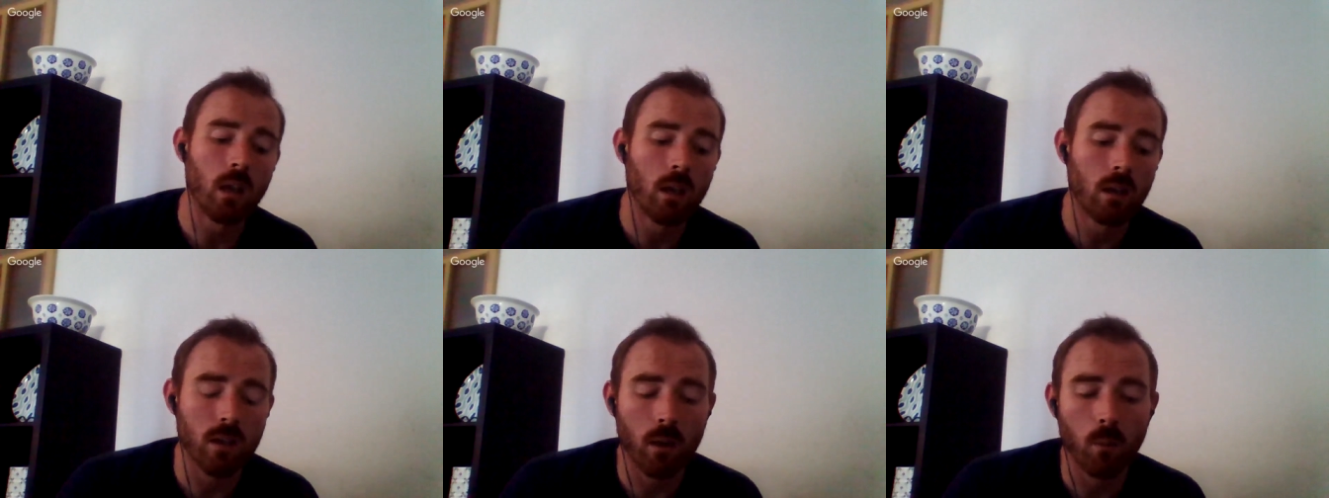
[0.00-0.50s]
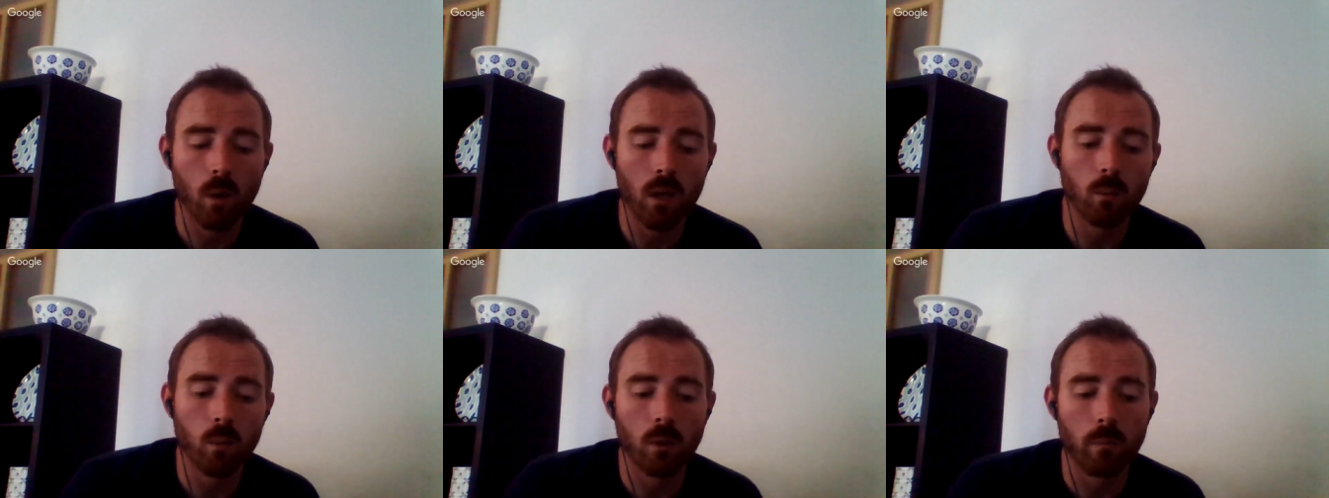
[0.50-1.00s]
Channel one
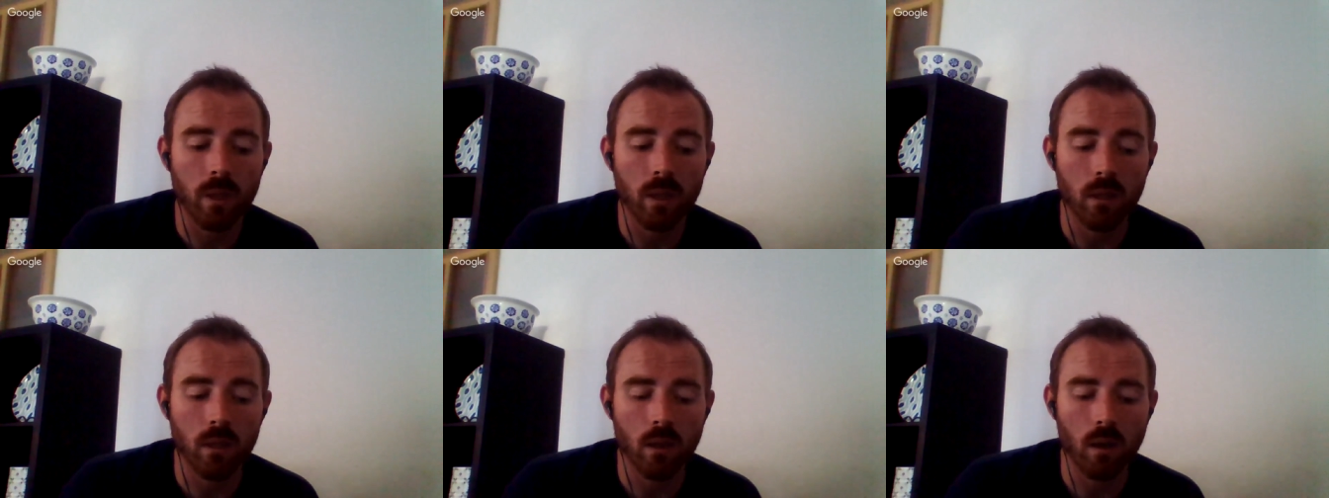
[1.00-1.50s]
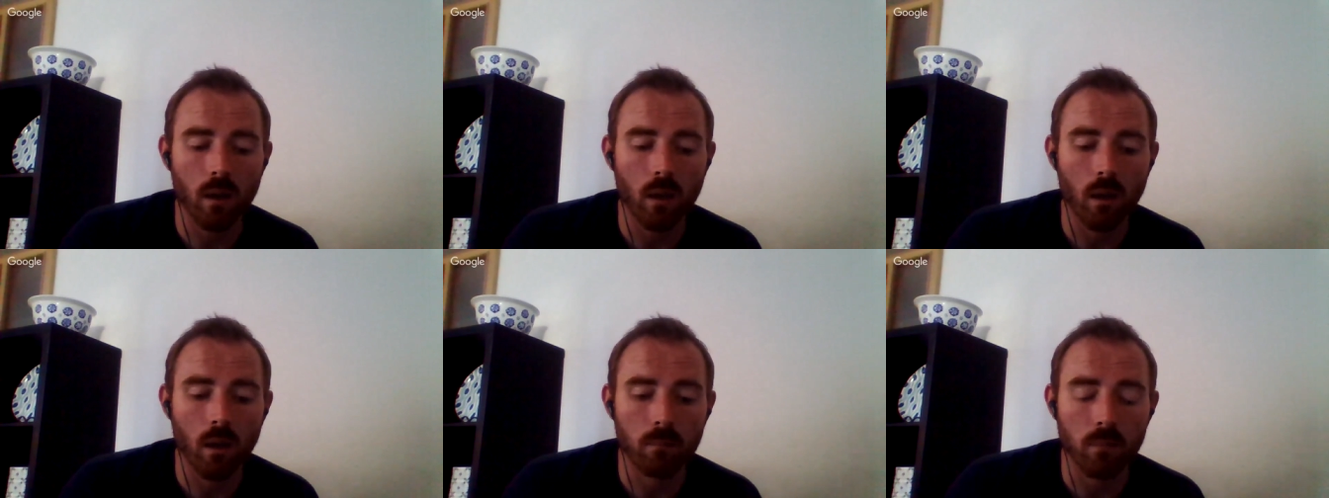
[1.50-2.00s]
will be
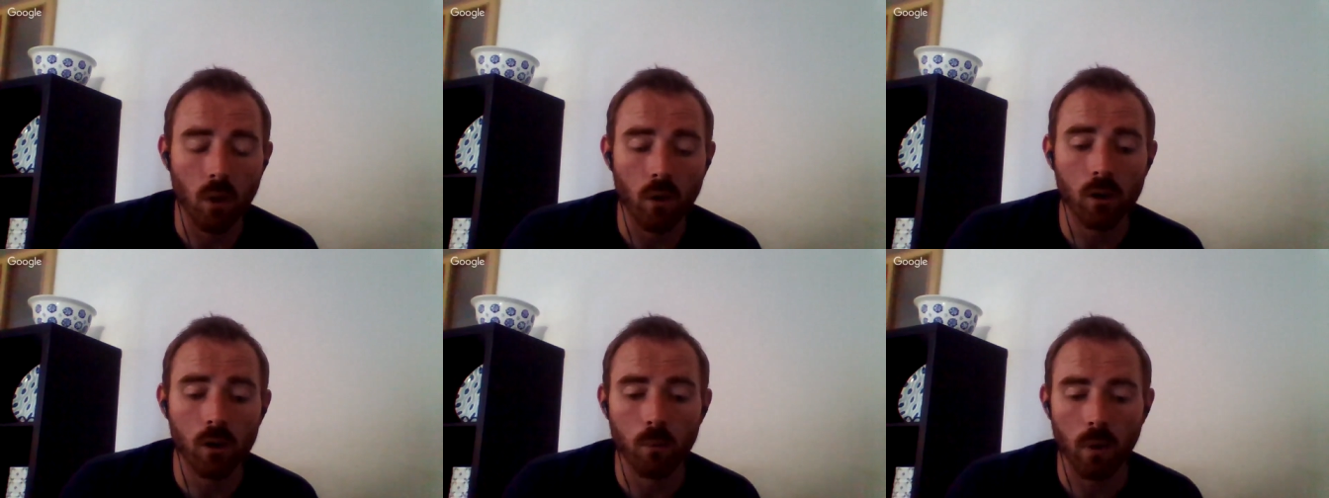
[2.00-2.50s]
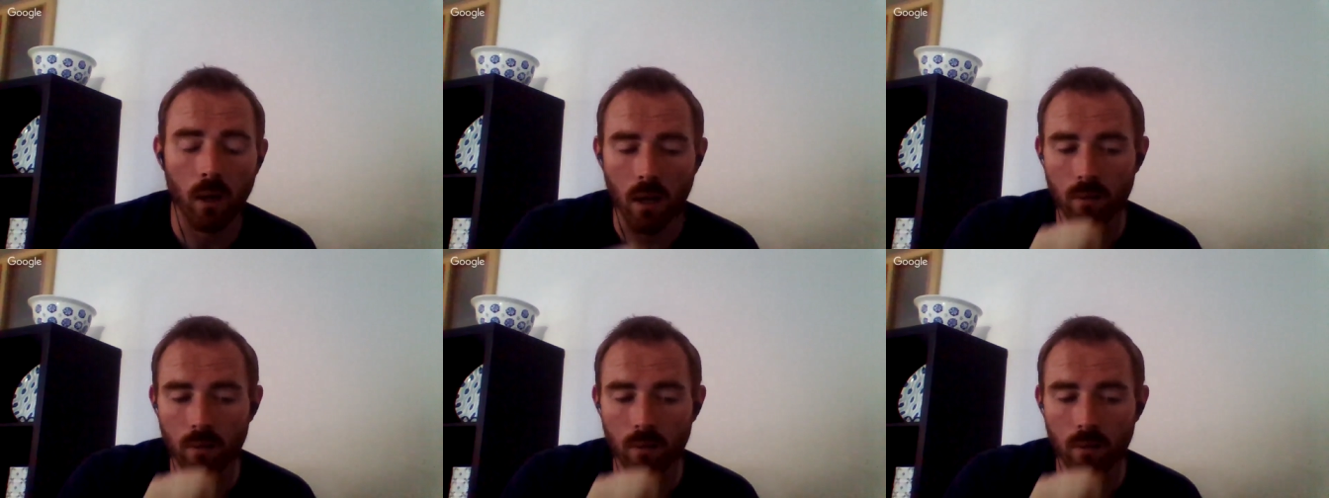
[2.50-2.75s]
um, the hooker will have